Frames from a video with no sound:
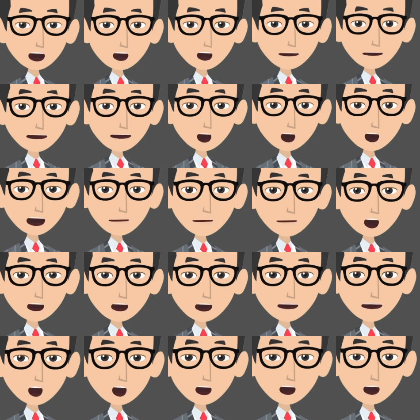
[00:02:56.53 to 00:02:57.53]
information
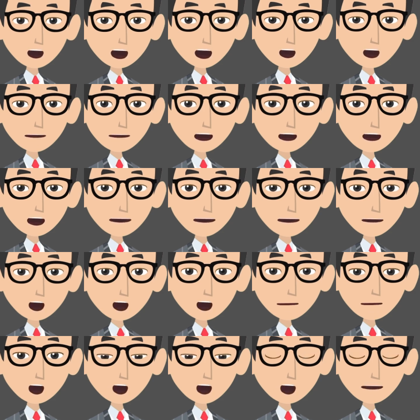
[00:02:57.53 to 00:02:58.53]
during monitor and control